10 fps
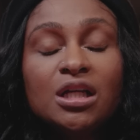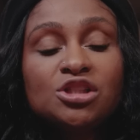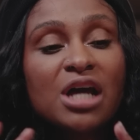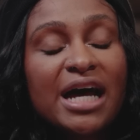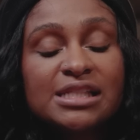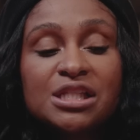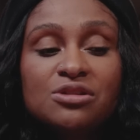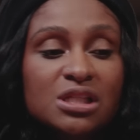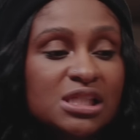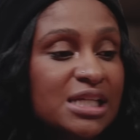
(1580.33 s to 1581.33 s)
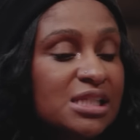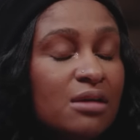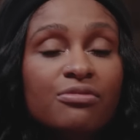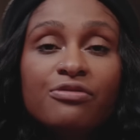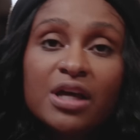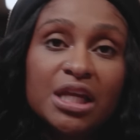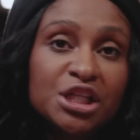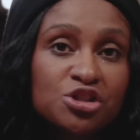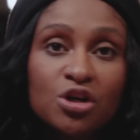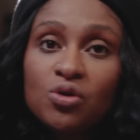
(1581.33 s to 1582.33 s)
tried to do this as some
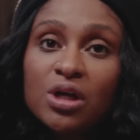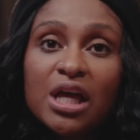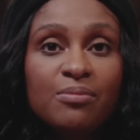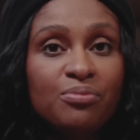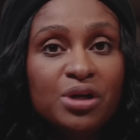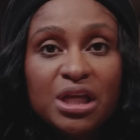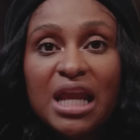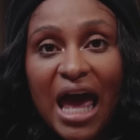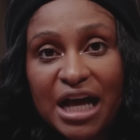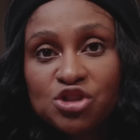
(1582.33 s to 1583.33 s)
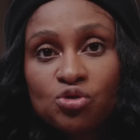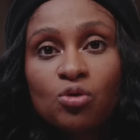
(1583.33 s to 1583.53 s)
funny joke and put actual